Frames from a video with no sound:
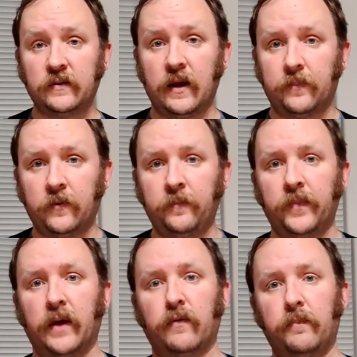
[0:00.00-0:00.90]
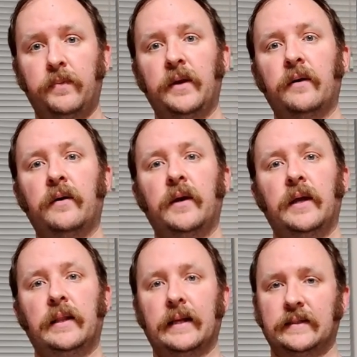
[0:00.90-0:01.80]
example of a beer
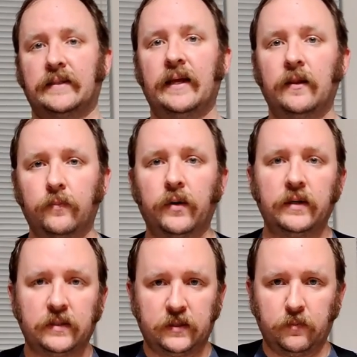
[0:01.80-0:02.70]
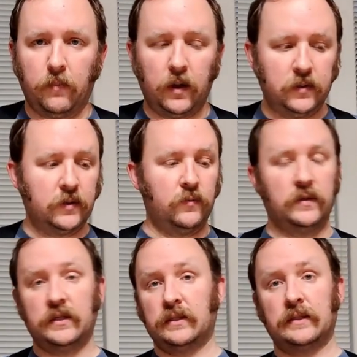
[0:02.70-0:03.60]
that celebrates its malt,
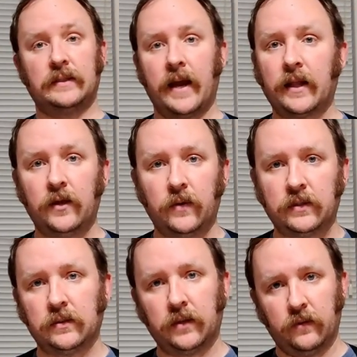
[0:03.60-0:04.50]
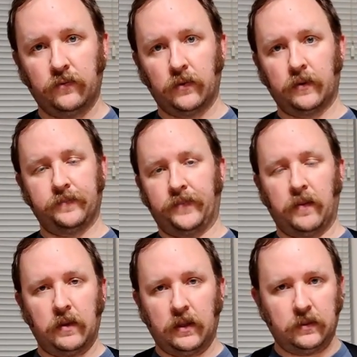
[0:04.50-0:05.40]
which is exactly what it's looking for.
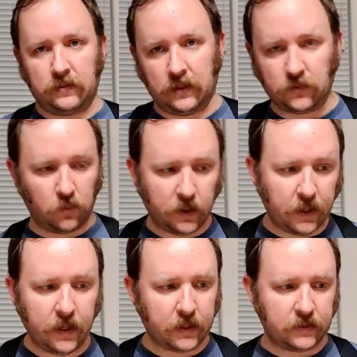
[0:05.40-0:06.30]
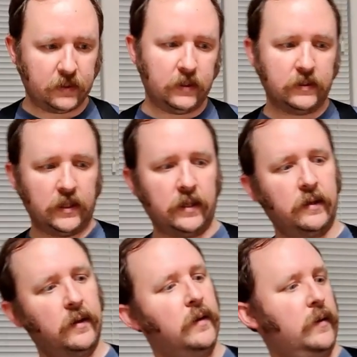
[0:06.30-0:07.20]
I mean, that's what it is. It is
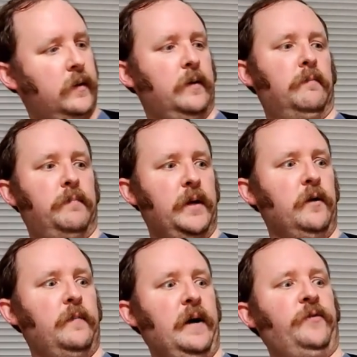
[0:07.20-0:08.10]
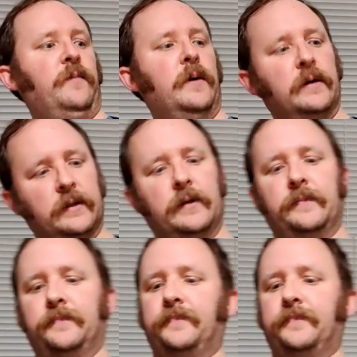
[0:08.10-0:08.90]
a beer about the malt.